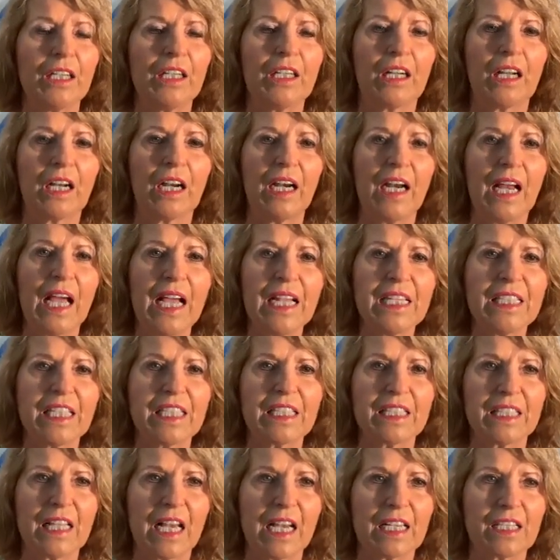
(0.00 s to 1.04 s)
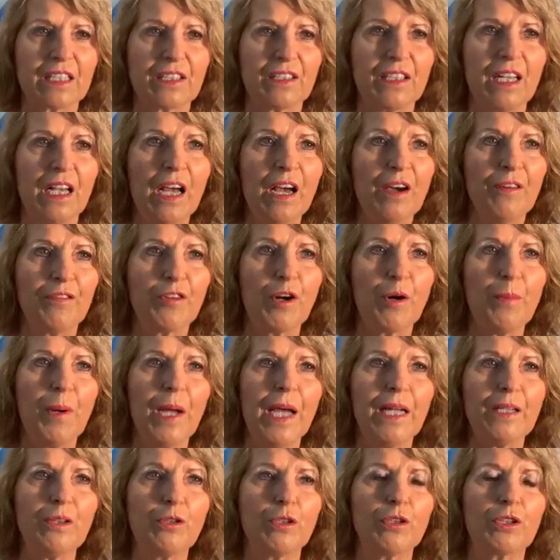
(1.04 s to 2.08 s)
He cleanses us from
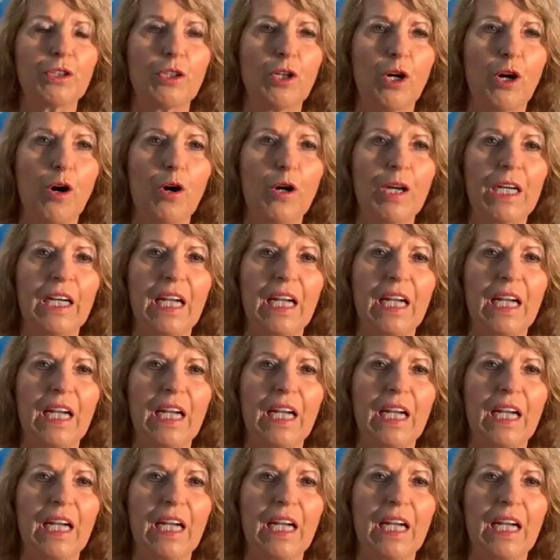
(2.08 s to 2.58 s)
head to toe.